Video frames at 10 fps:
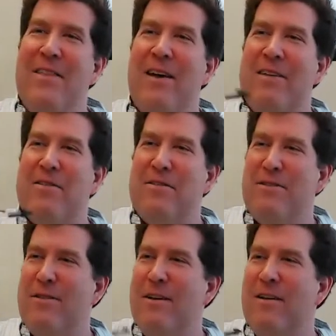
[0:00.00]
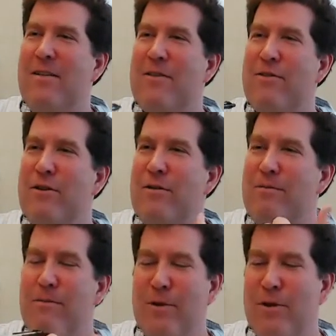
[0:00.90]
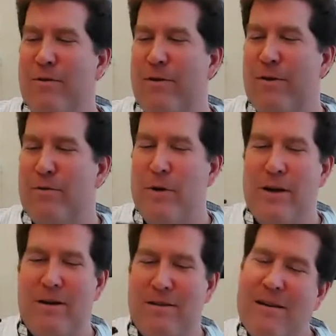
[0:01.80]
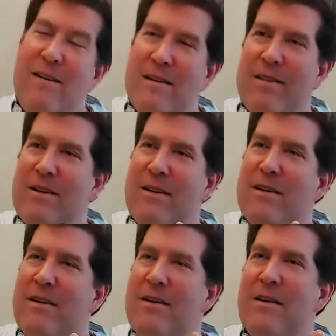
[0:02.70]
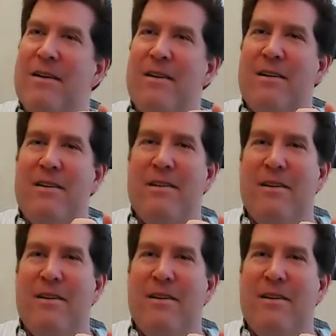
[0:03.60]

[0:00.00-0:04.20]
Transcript: That's good for this week, I think. And